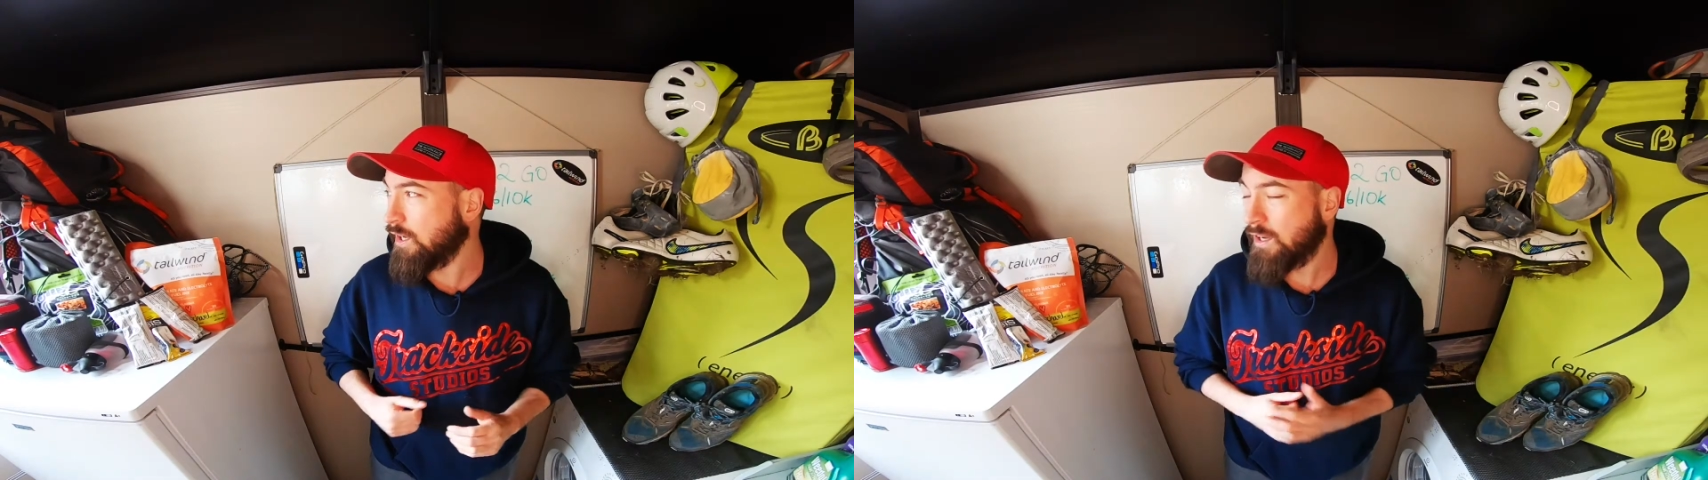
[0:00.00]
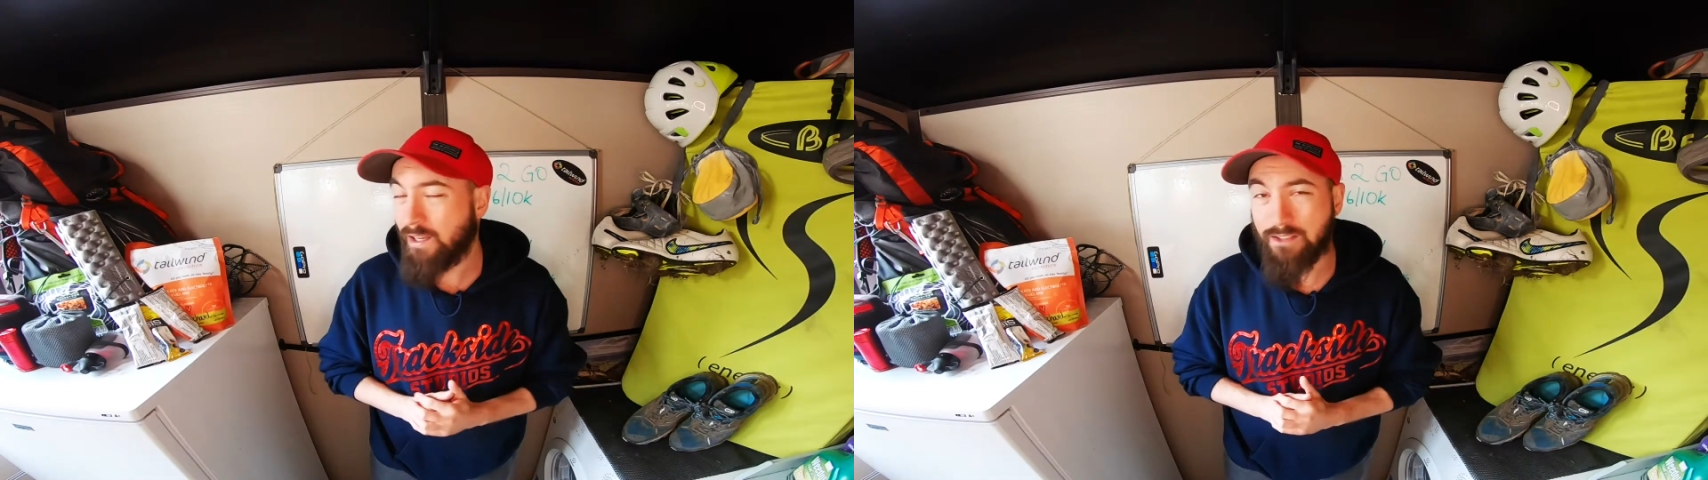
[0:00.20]

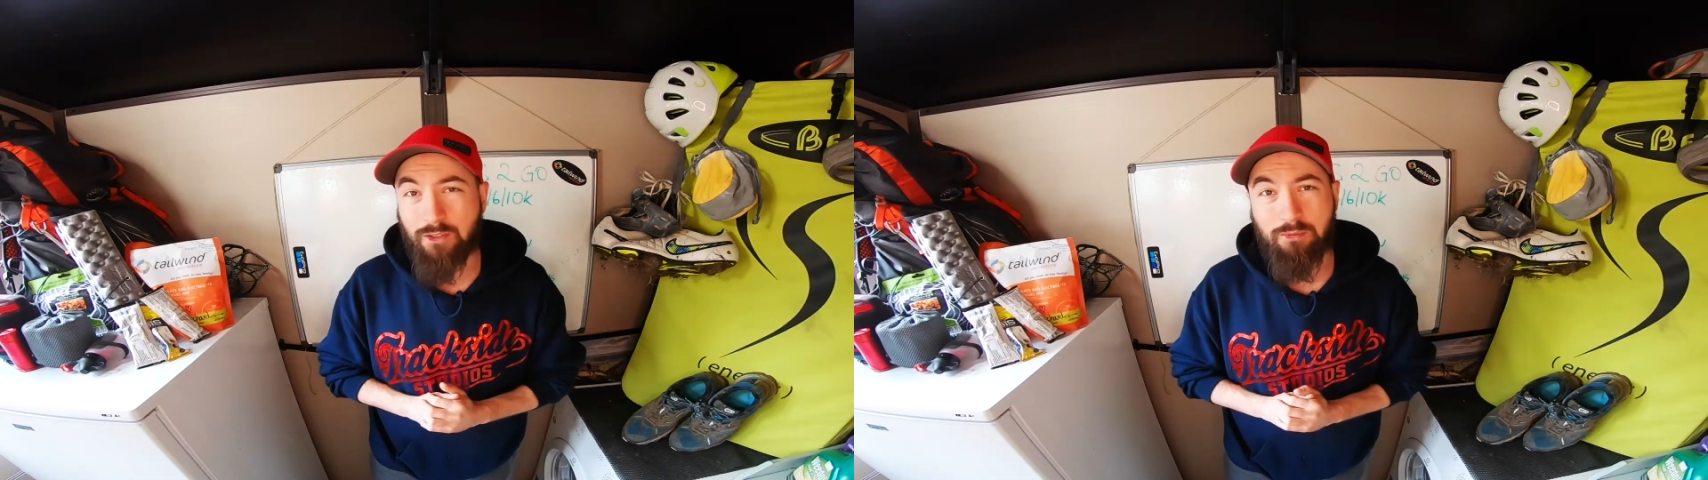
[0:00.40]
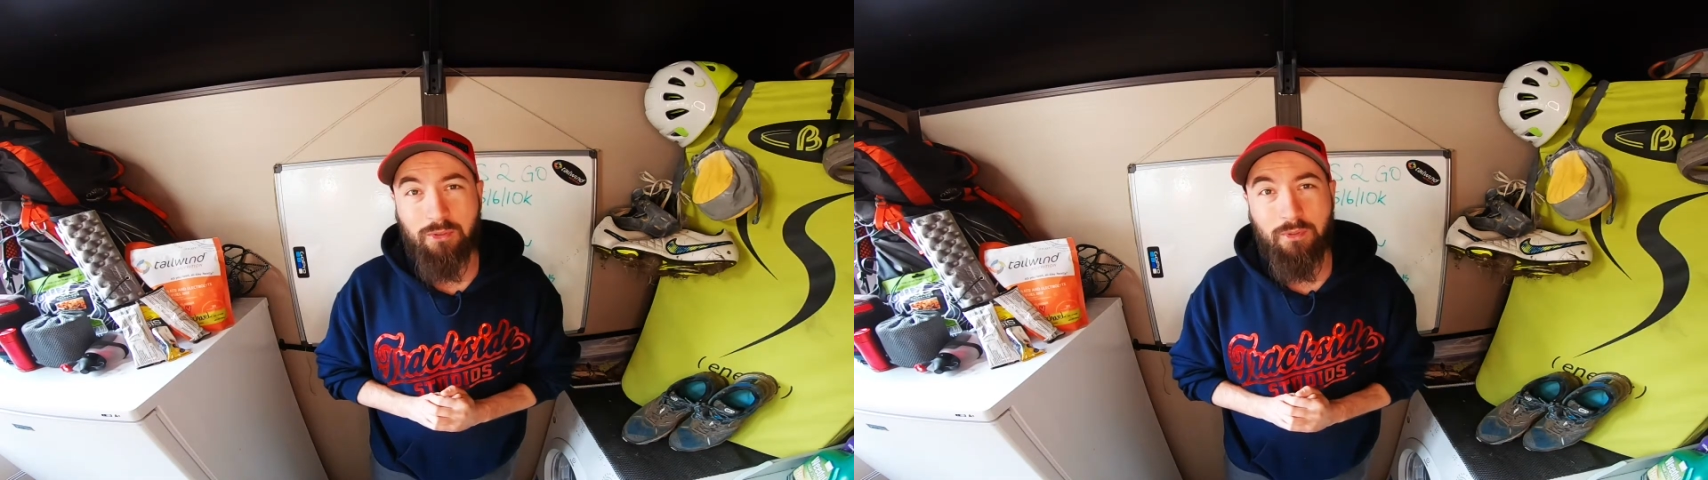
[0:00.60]
hit
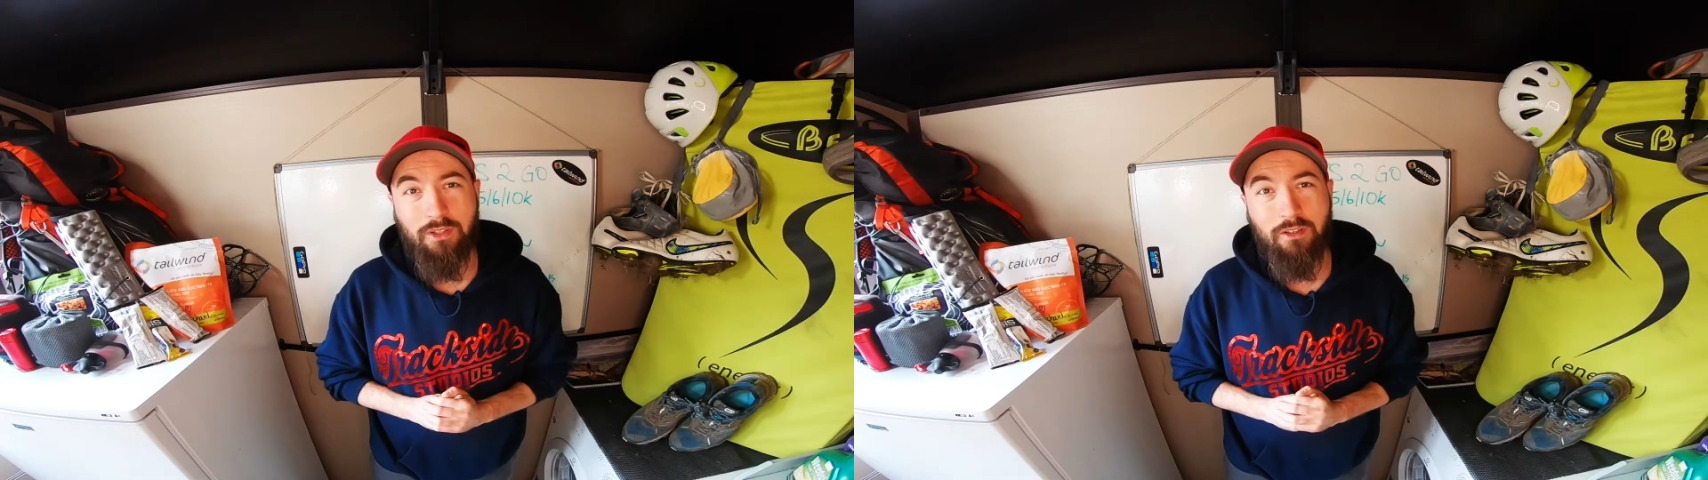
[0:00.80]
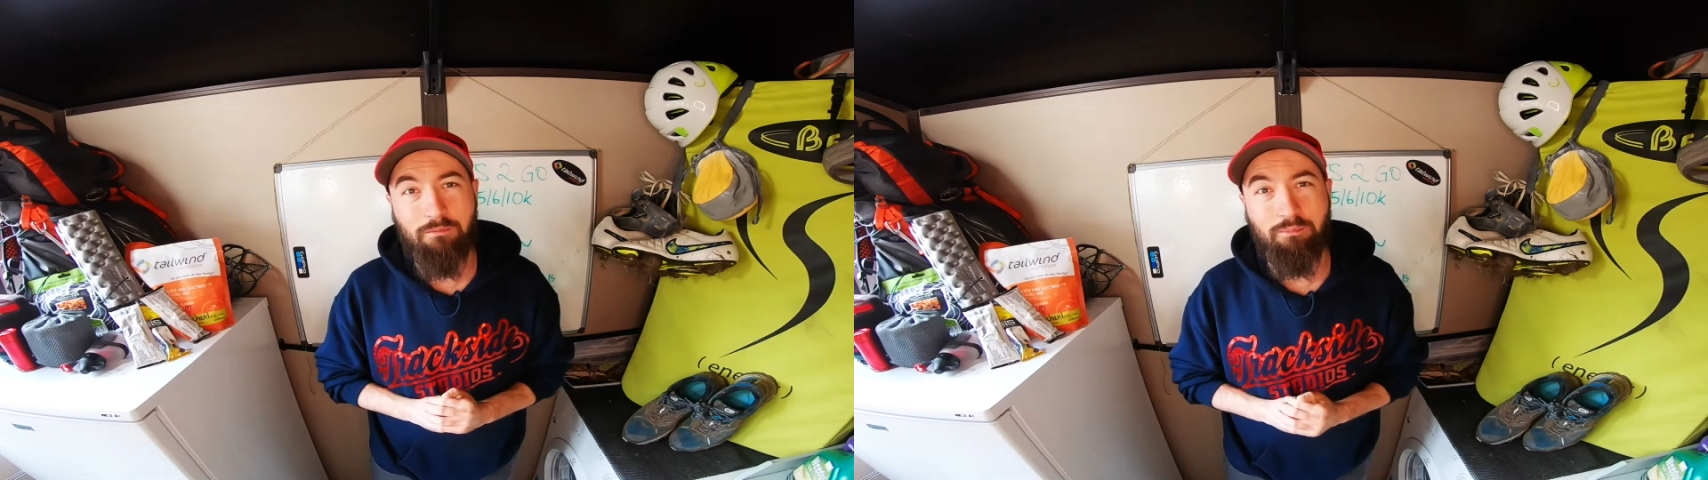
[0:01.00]
up some of
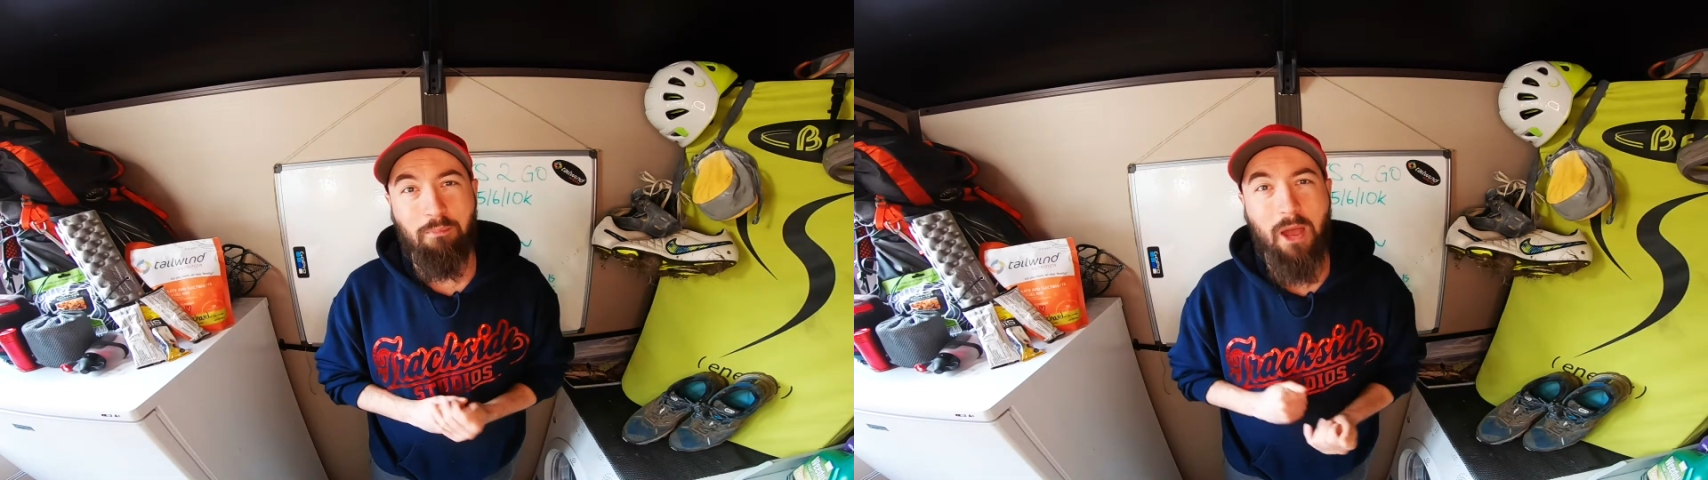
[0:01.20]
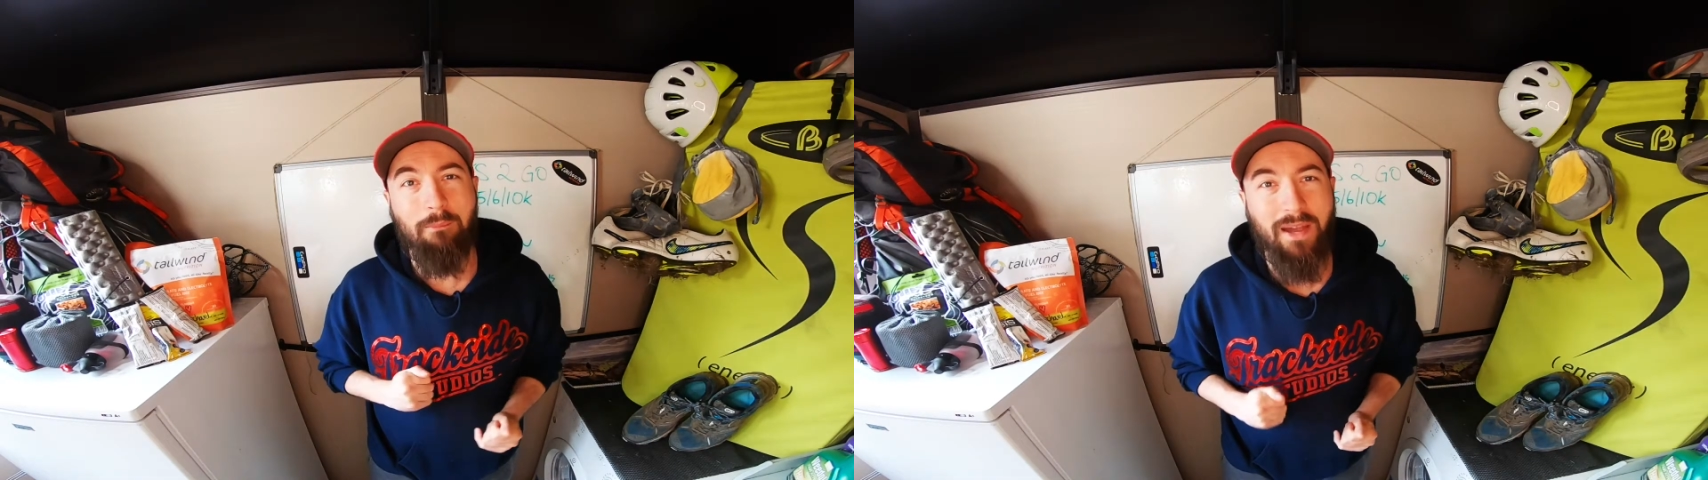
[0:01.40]
the
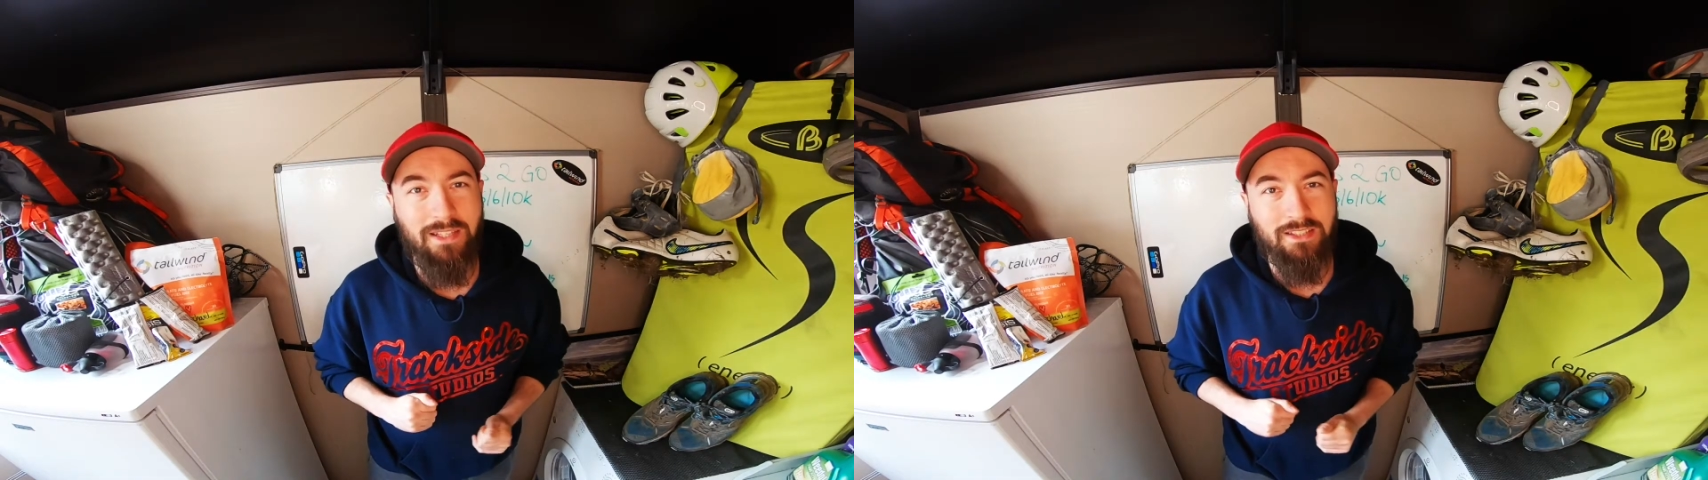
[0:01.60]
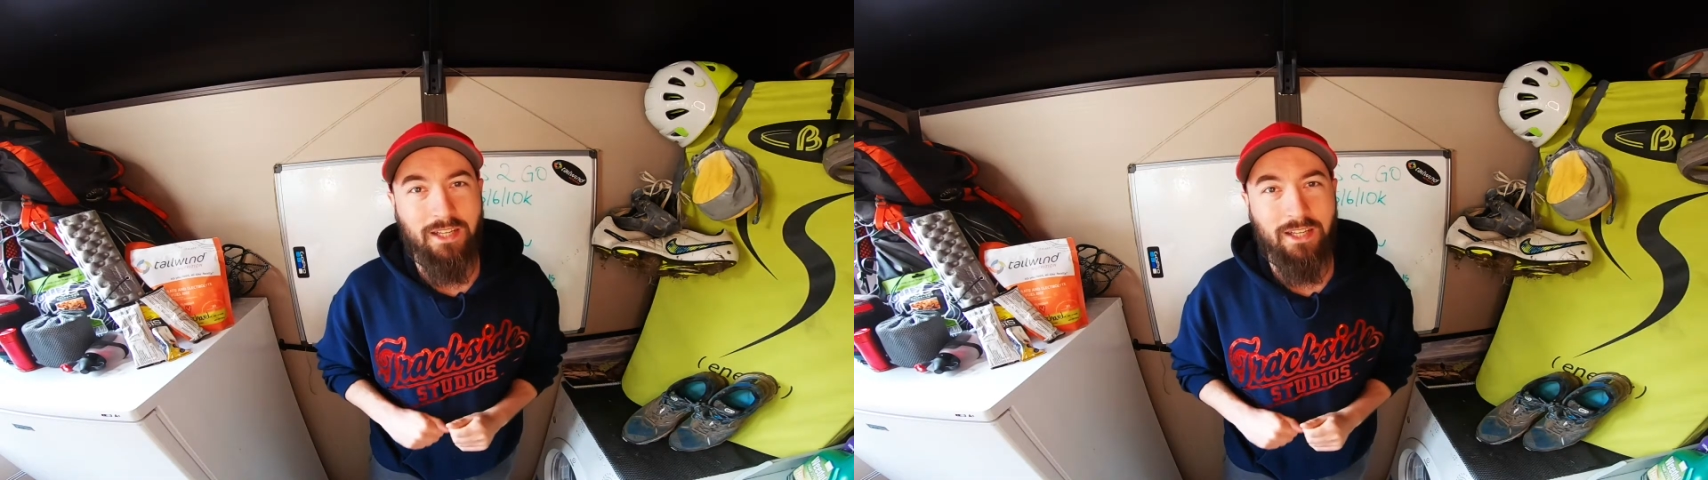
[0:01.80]
amazing